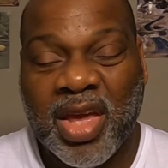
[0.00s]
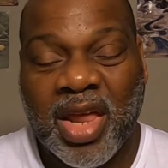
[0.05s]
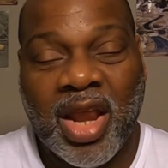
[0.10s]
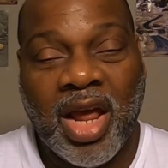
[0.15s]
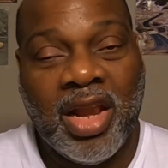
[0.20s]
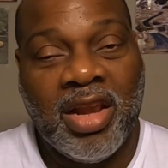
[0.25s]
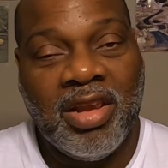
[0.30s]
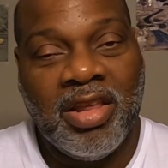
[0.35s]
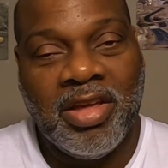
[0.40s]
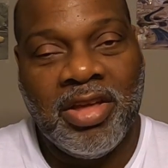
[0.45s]

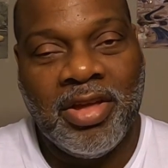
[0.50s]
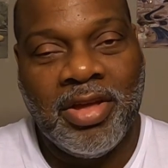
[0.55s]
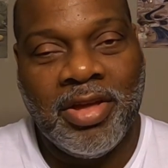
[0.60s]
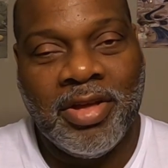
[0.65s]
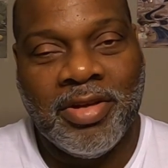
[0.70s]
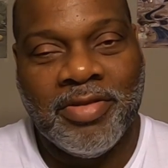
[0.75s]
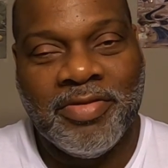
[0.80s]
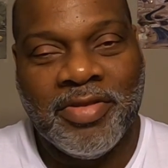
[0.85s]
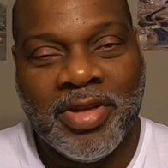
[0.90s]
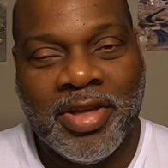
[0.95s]
And I
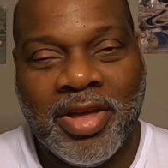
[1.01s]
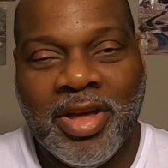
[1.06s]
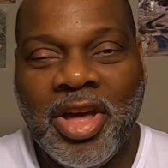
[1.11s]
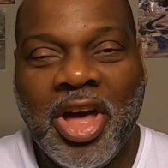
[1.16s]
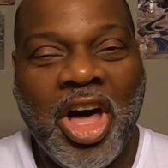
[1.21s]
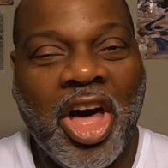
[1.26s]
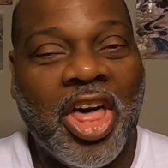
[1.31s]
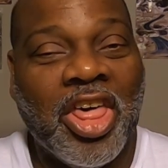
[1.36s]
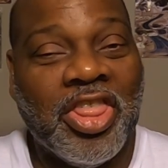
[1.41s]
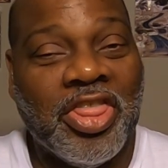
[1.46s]
love
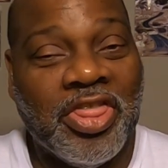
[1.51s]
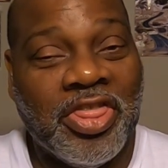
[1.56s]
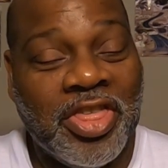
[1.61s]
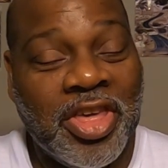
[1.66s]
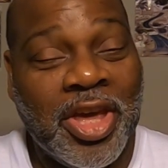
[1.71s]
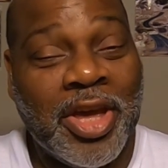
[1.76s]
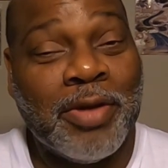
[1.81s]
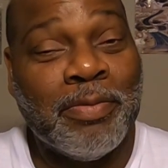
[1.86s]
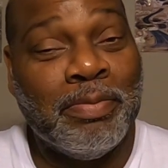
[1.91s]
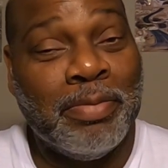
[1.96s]
a
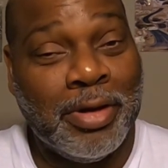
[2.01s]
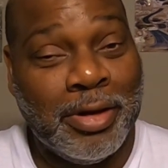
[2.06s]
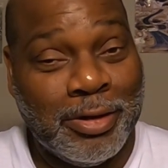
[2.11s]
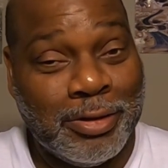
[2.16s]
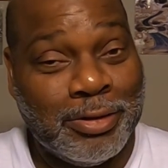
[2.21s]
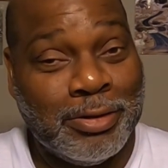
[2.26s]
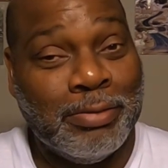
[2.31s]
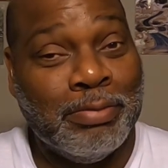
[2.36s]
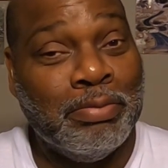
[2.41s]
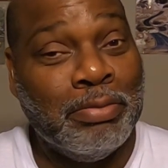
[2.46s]
thick
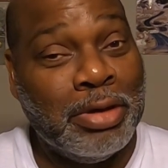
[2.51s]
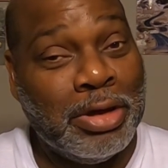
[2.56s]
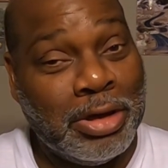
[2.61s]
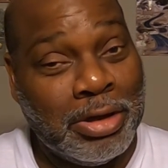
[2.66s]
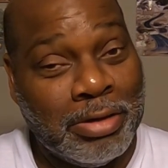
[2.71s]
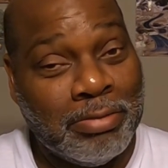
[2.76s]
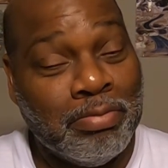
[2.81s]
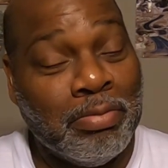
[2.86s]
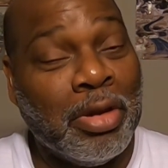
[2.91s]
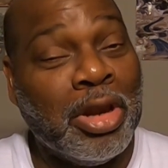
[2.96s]
piece of
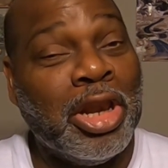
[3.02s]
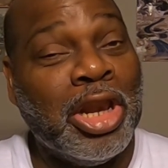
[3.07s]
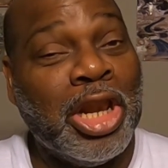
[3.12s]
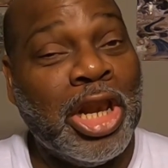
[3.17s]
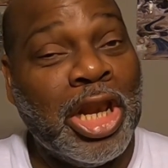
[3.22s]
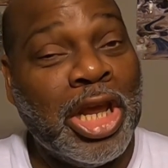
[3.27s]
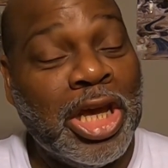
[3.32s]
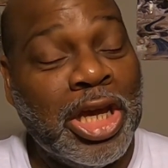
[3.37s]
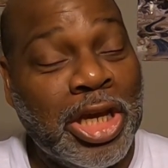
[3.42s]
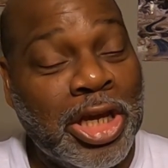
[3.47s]
meat.
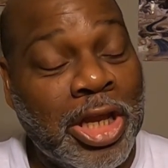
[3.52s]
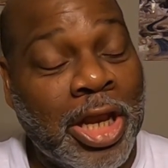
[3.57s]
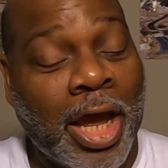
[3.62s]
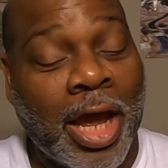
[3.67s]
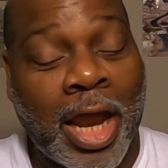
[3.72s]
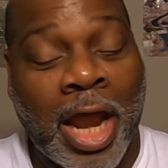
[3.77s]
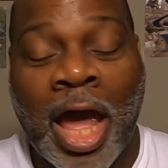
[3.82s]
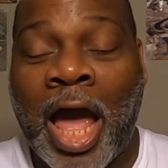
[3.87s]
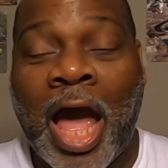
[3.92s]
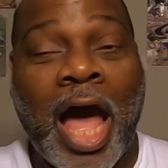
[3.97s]
Believe
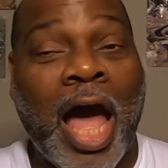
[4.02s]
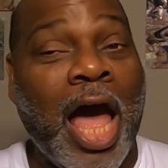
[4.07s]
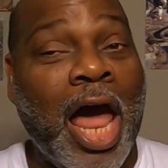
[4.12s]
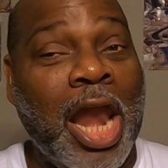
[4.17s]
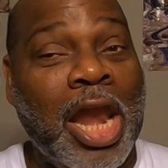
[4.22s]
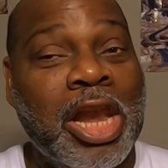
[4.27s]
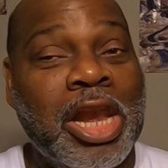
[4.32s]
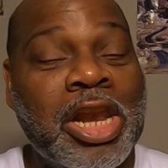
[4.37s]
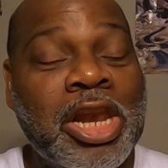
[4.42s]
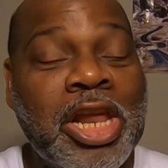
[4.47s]
it.
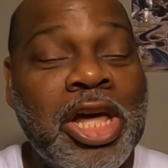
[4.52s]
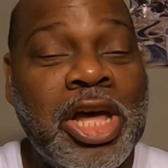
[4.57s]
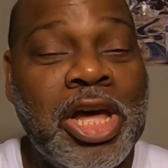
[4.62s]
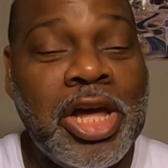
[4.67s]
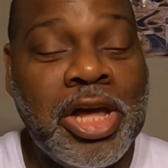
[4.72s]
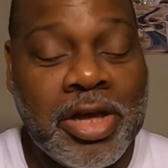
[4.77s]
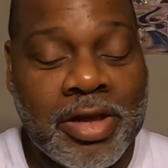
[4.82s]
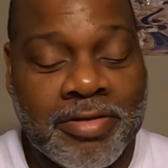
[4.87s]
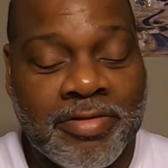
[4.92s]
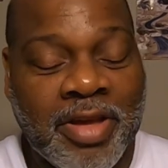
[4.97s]
I
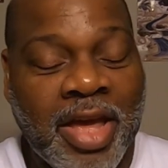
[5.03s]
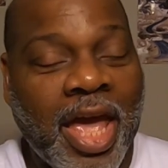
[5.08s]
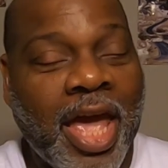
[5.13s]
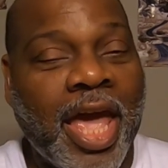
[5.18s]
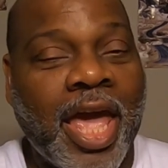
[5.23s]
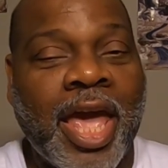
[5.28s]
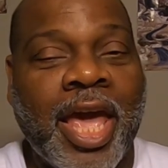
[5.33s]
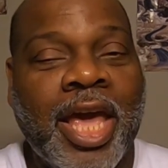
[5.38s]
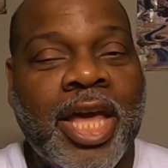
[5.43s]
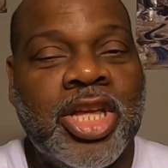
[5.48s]
love
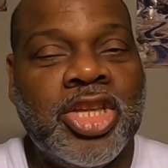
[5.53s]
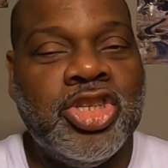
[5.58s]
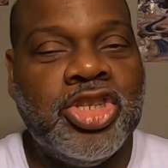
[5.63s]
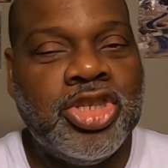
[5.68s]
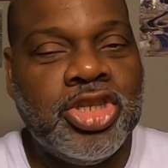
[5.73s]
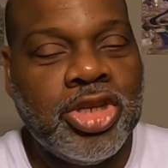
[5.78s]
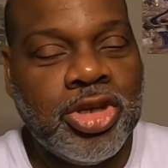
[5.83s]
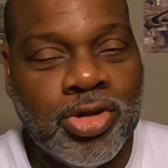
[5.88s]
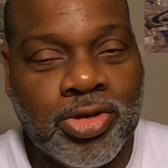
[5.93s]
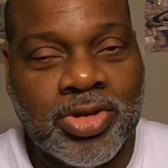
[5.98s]
a
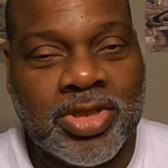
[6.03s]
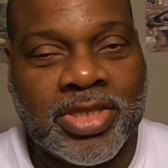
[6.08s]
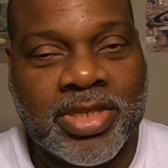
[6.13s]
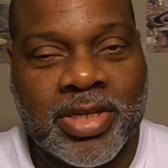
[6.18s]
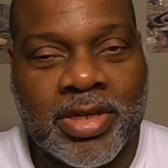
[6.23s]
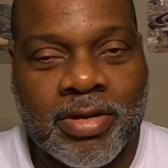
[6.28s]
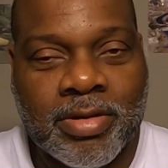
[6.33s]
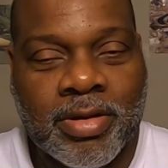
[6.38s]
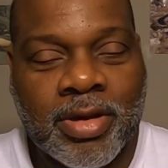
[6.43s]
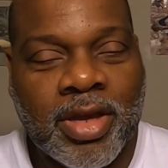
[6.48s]

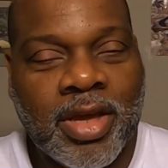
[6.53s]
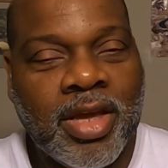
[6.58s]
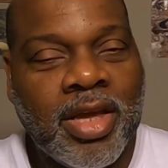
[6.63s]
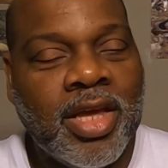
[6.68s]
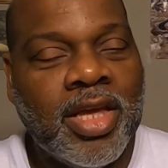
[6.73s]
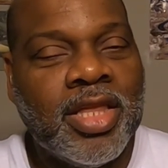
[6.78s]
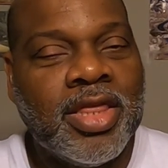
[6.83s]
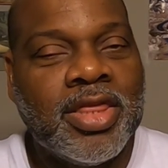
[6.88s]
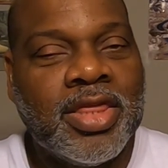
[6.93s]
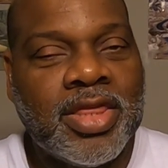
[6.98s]
juicy,
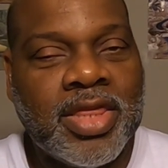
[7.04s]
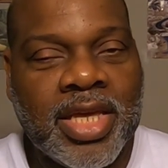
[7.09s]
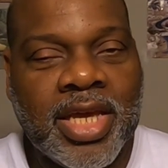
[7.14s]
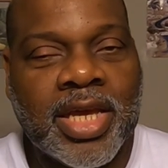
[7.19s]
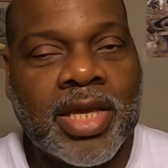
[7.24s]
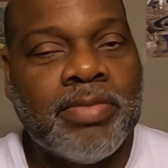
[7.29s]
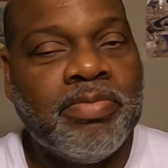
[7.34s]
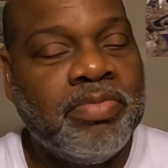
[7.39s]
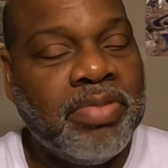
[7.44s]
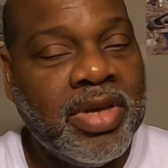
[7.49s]

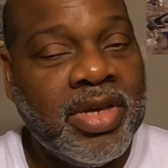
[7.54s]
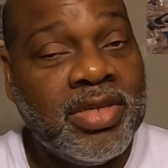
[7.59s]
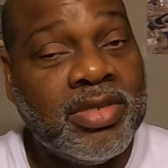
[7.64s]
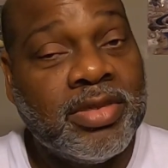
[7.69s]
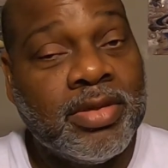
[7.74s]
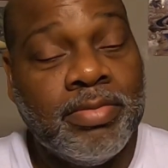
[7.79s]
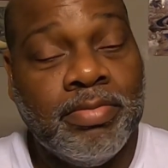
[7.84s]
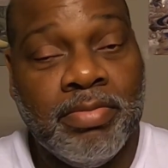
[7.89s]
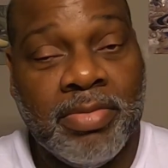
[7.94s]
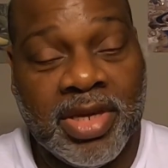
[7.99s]
thick
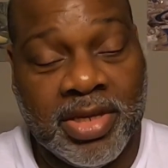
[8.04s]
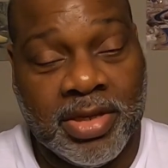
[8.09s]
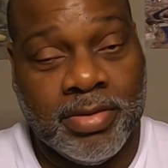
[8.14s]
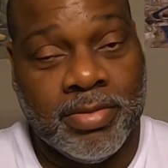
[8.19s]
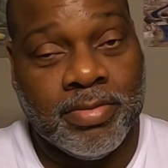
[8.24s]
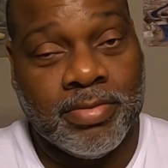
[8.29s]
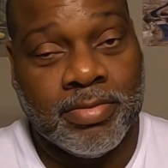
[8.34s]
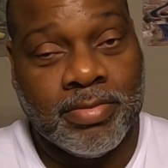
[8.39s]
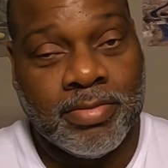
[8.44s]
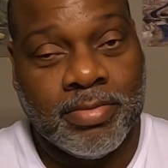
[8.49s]
piece of meat.